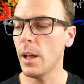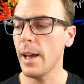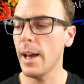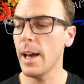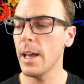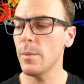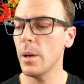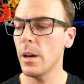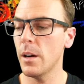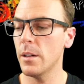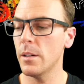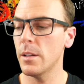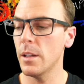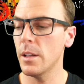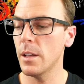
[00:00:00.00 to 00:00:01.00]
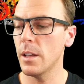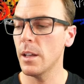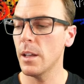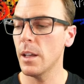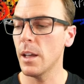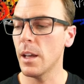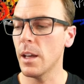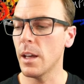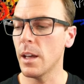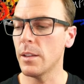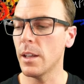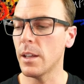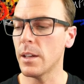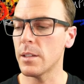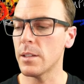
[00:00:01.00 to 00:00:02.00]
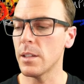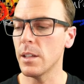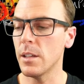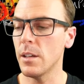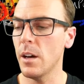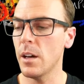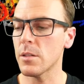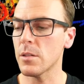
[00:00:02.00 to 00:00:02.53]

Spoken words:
Hadamard and then a C0.